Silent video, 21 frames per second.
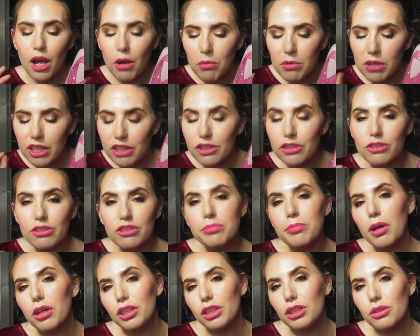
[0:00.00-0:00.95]
When I use
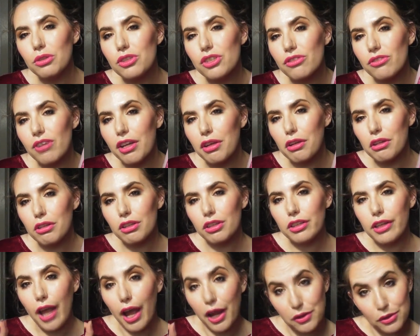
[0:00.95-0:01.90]
body lotion
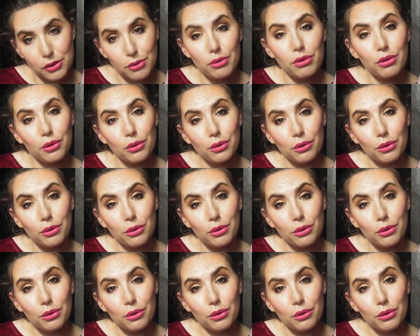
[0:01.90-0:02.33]
regularly, I do